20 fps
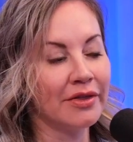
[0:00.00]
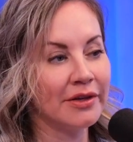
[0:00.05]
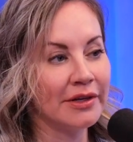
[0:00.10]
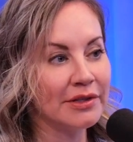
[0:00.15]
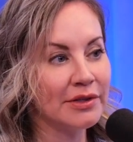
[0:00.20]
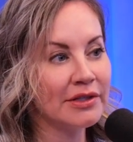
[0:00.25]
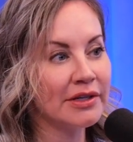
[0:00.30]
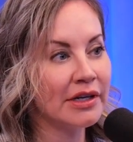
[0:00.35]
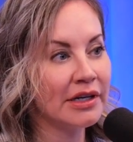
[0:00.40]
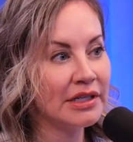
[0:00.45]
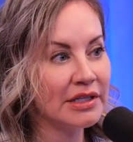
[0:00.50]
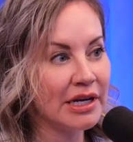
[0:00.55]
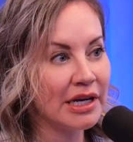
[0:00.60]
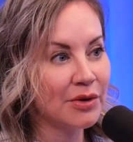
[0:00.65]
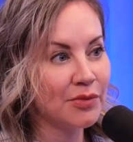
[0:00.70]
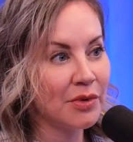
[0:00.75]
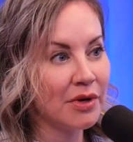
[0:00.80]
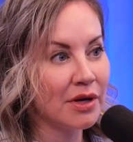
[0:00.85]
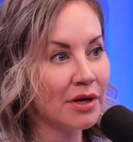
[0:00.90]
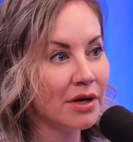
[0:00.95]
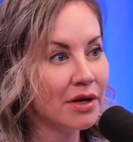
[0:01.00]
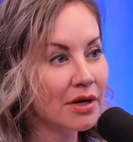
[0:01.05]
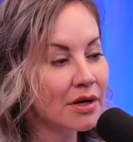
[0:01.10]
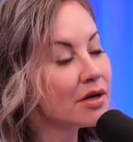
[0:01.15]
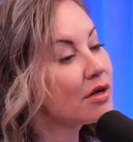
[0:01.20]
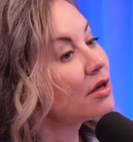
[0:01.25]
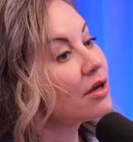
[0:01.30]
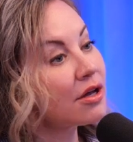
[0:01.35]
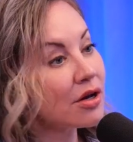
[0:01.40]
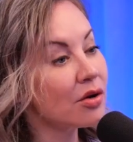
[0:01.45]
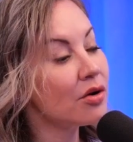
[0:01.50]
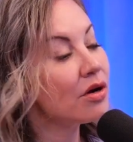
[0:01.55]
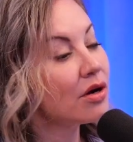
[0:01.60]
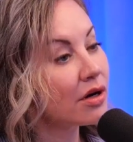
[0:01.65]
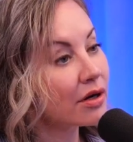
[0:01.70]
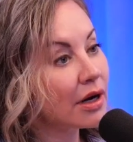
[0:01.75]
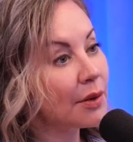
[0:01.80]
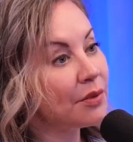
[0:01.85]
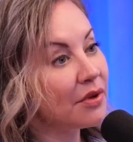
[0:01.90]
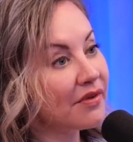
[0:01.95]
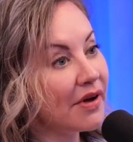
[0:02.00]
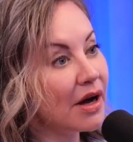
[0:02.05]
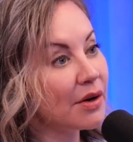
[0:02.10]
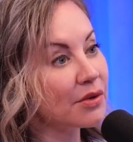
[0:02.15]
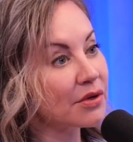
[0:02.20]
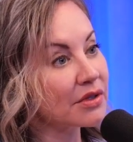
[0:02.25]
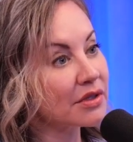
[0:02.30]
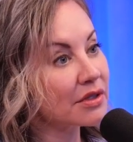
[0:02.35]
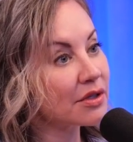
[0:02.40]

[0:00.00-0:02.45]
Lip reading: This is going to take me, a couple of hours